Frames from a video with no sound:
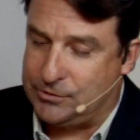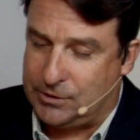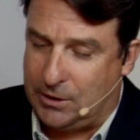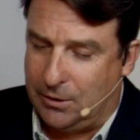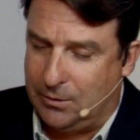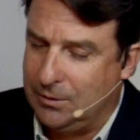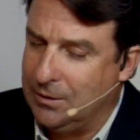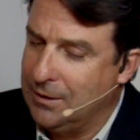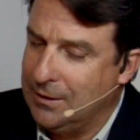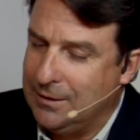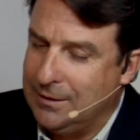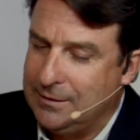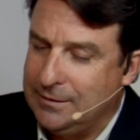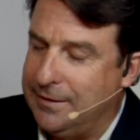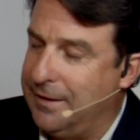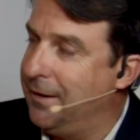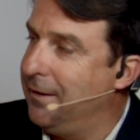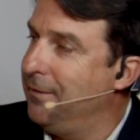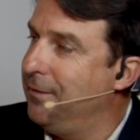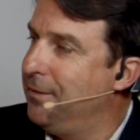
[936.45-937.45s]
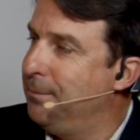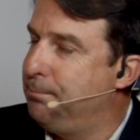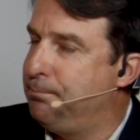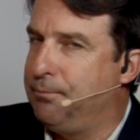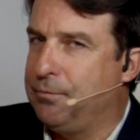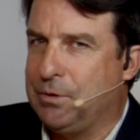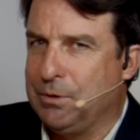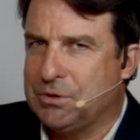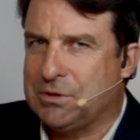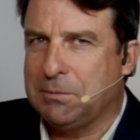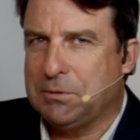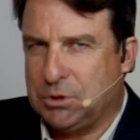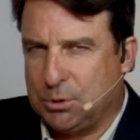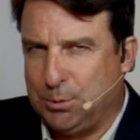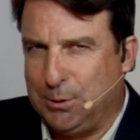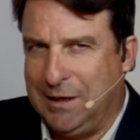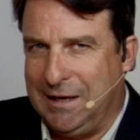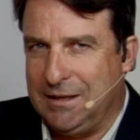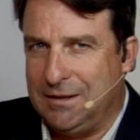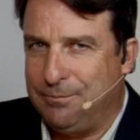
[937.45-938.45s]
So, there, there's some
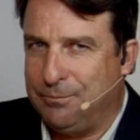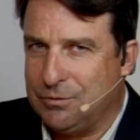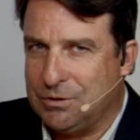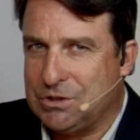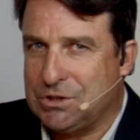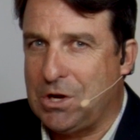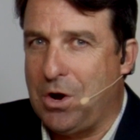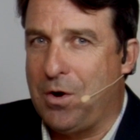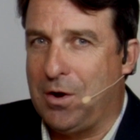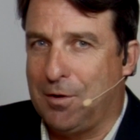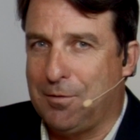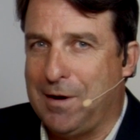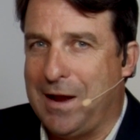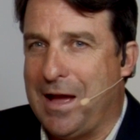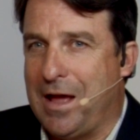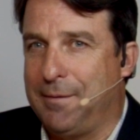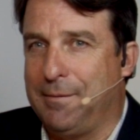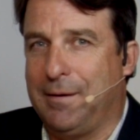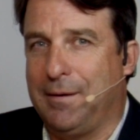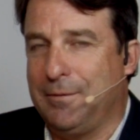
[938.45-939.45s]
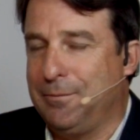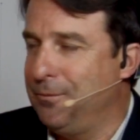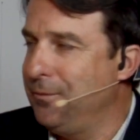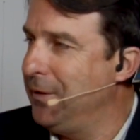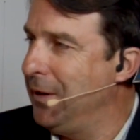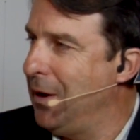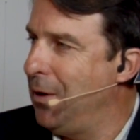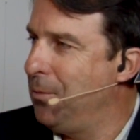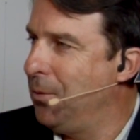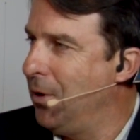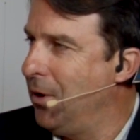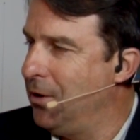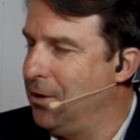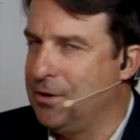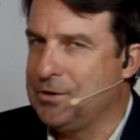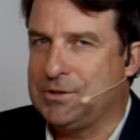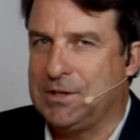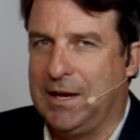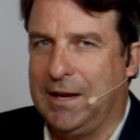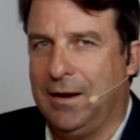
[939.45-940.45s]
tweet it's going around about, you know, Werner
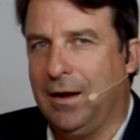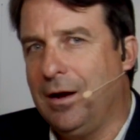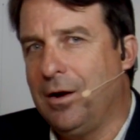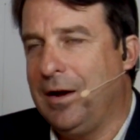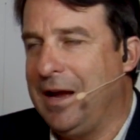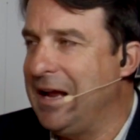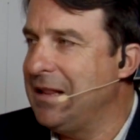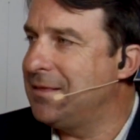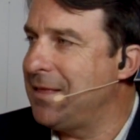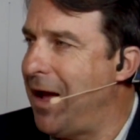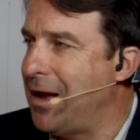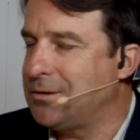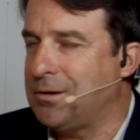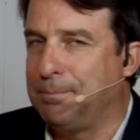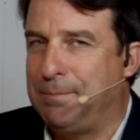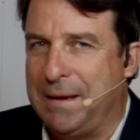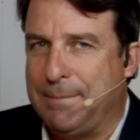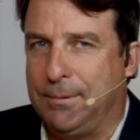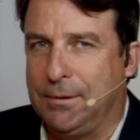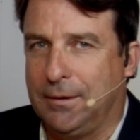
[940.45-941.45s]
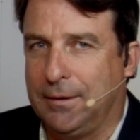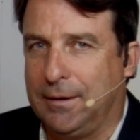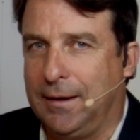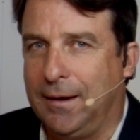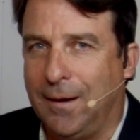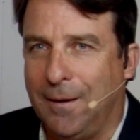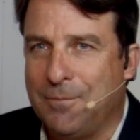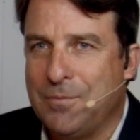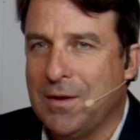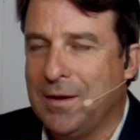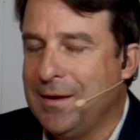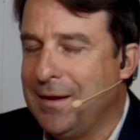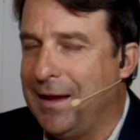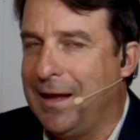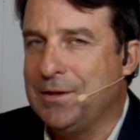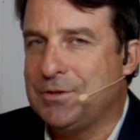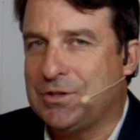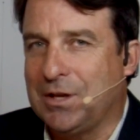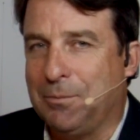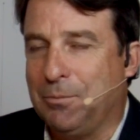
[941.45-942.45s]
saying, oh, 8,000 people are here,
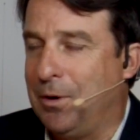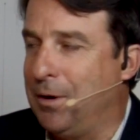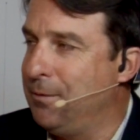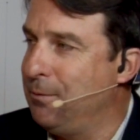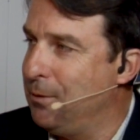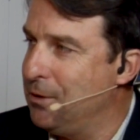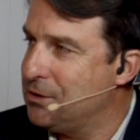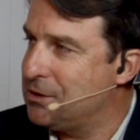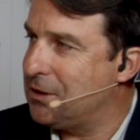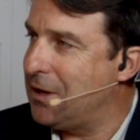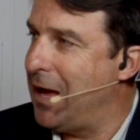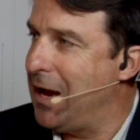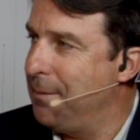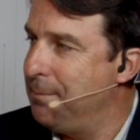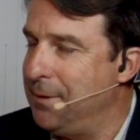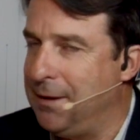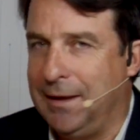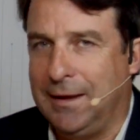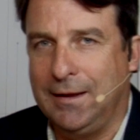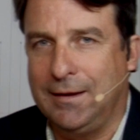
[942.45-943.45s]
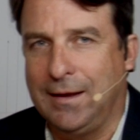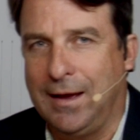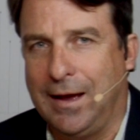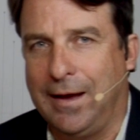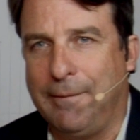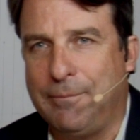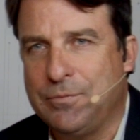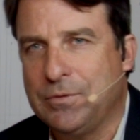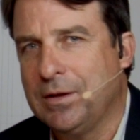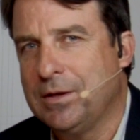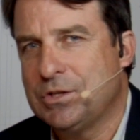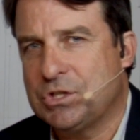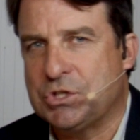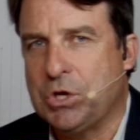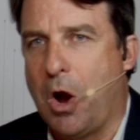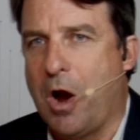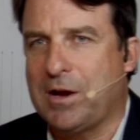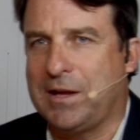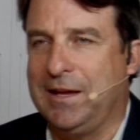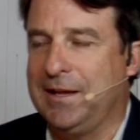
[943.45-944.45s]
and someone was kind of being uh,
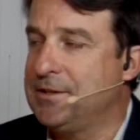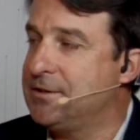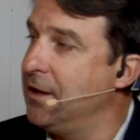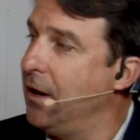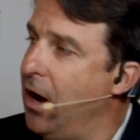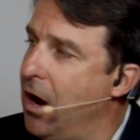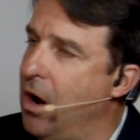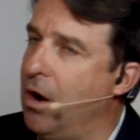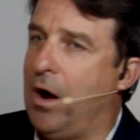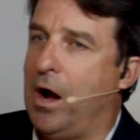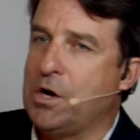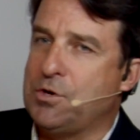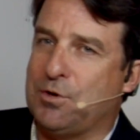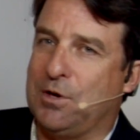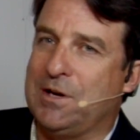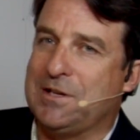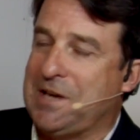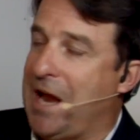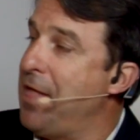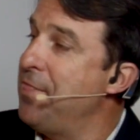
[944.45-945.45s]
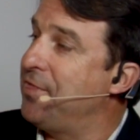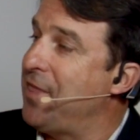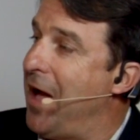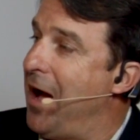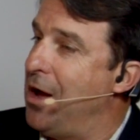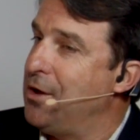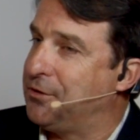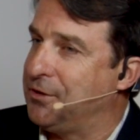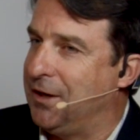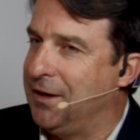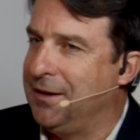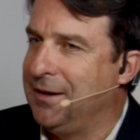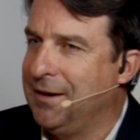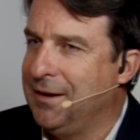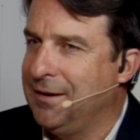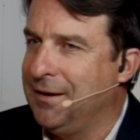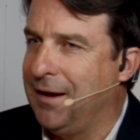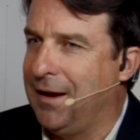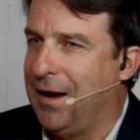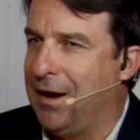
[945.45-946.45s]
snarky and said, oh, 110,000
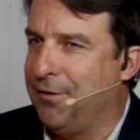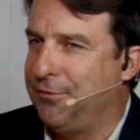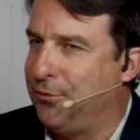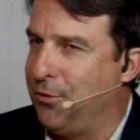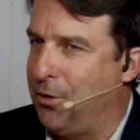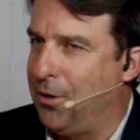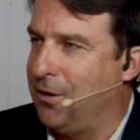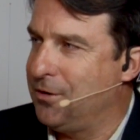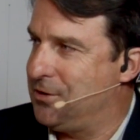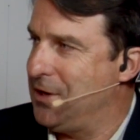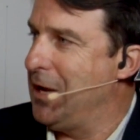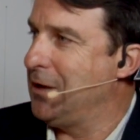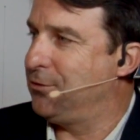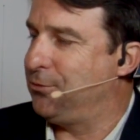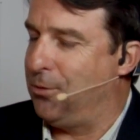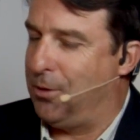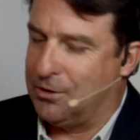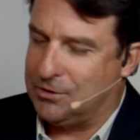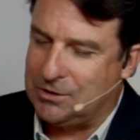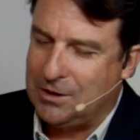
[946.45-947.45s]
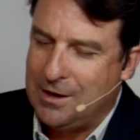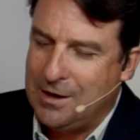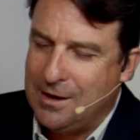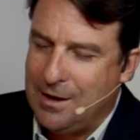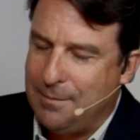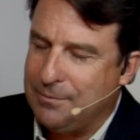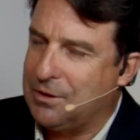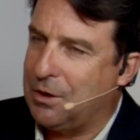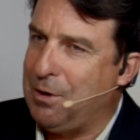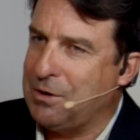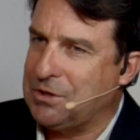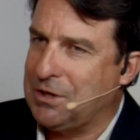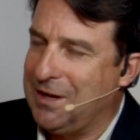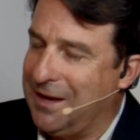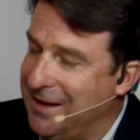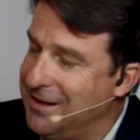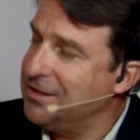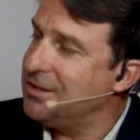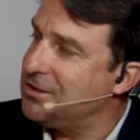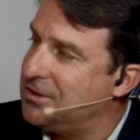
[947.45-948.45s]
uh, for our Salesforce. The question,
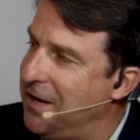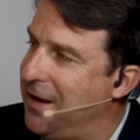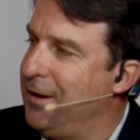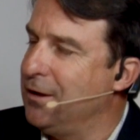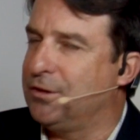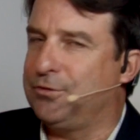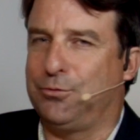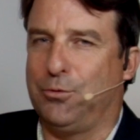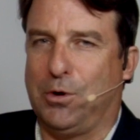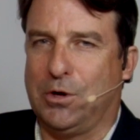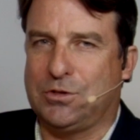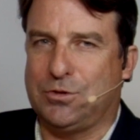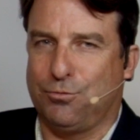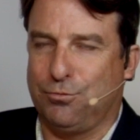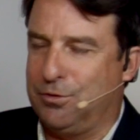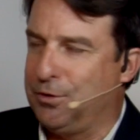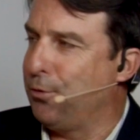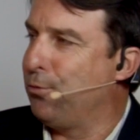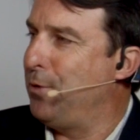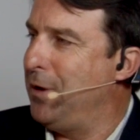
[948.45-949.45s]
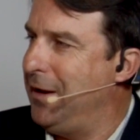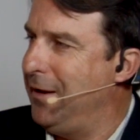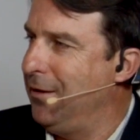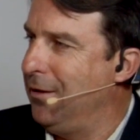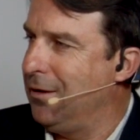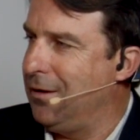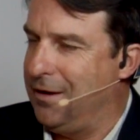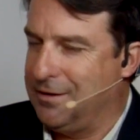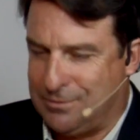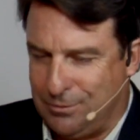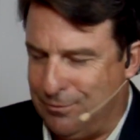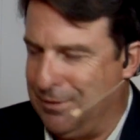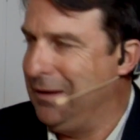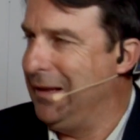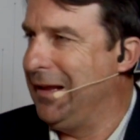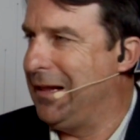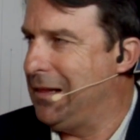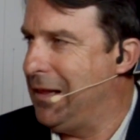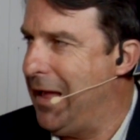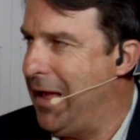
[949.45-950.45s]
is Salesforce the real, is really
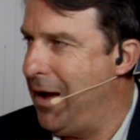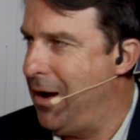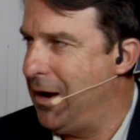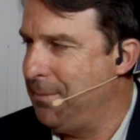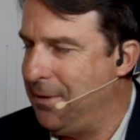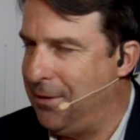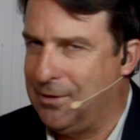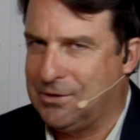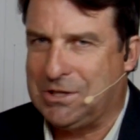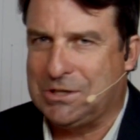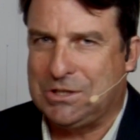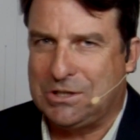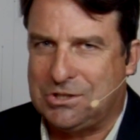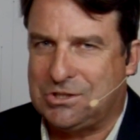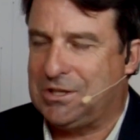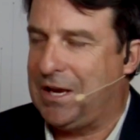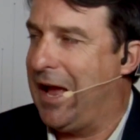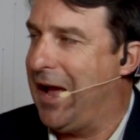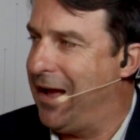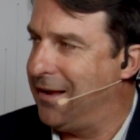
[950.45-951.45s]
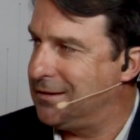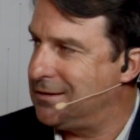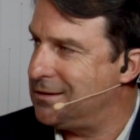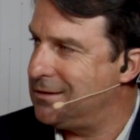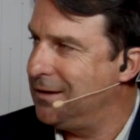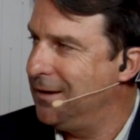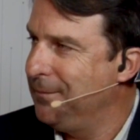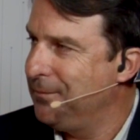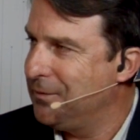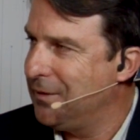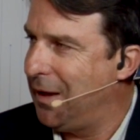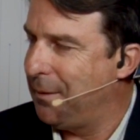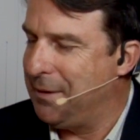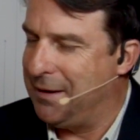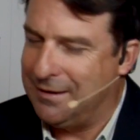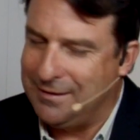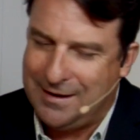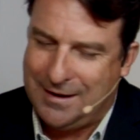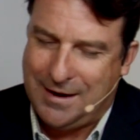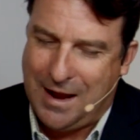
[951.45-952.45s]
cloud? I mean, or is it just SaaS? I
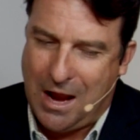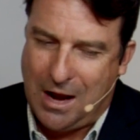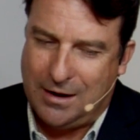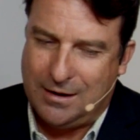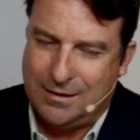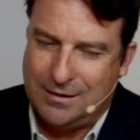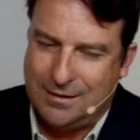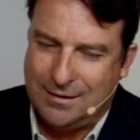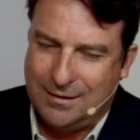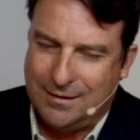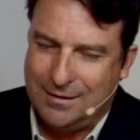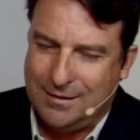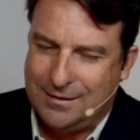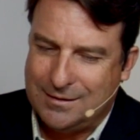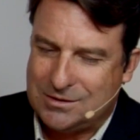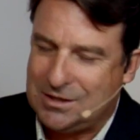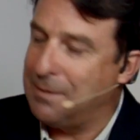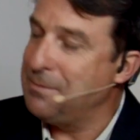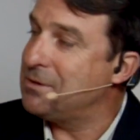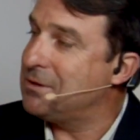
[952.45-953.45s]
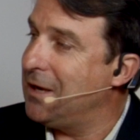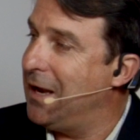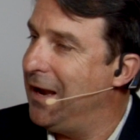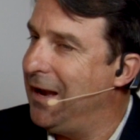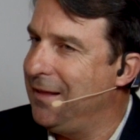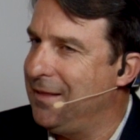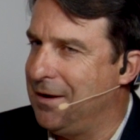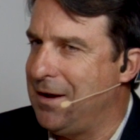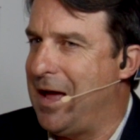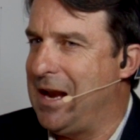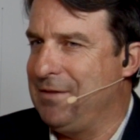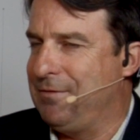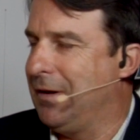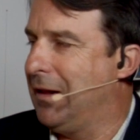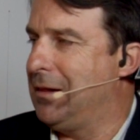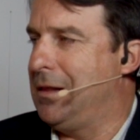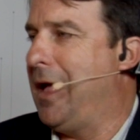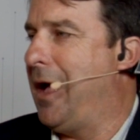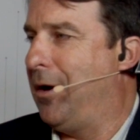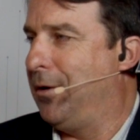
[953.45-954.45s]
mean, they're not, some say they're not even
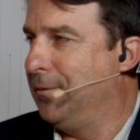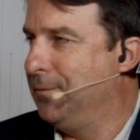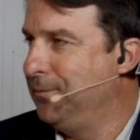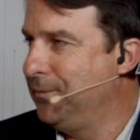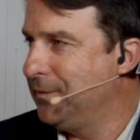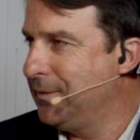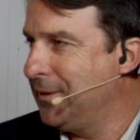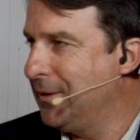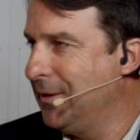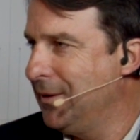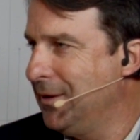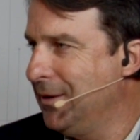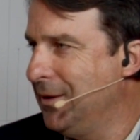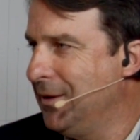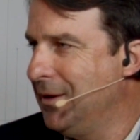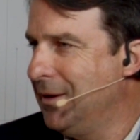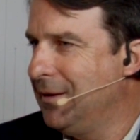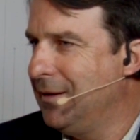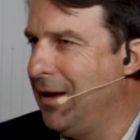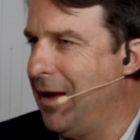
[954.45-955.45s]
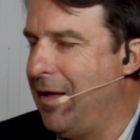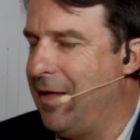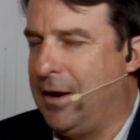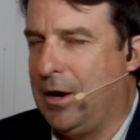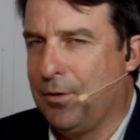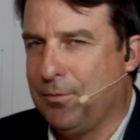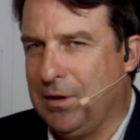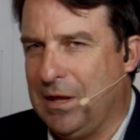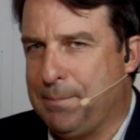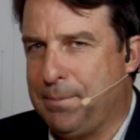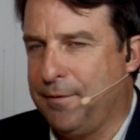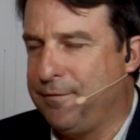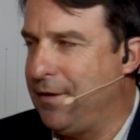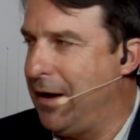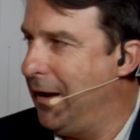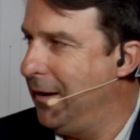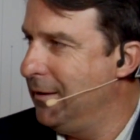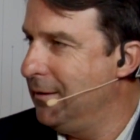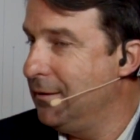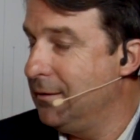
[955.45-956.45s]
cloud. Uh, they don't really Who says
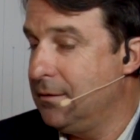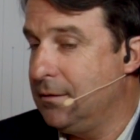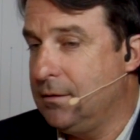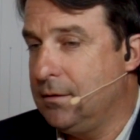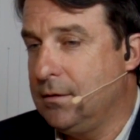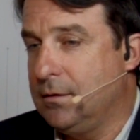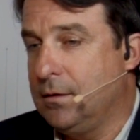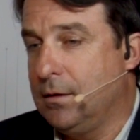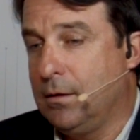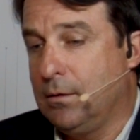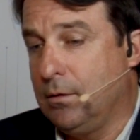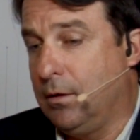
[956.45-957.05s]
provide, that?